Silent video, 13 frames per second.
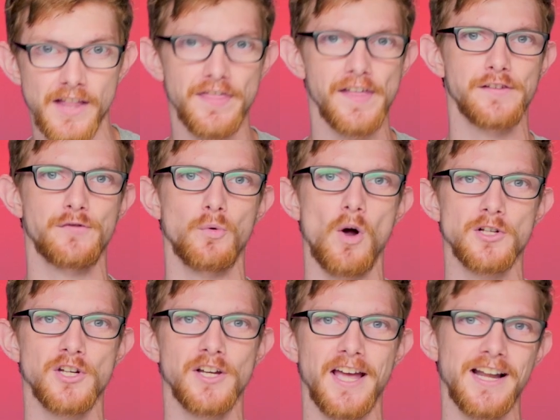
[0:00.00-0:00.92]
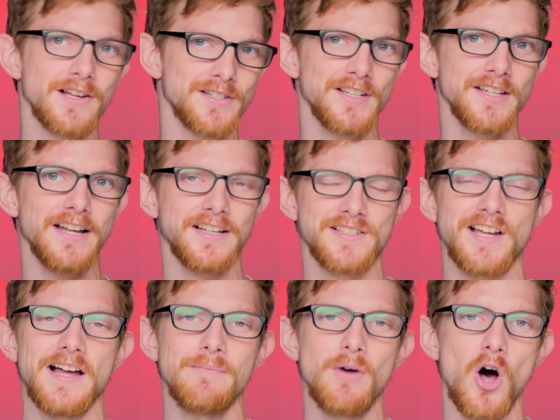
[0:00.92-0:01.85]
Thanks for watching, and I'll see you next
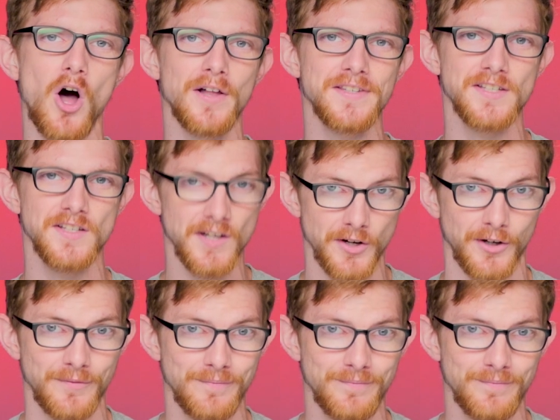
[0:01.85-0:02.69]
time on Seeker.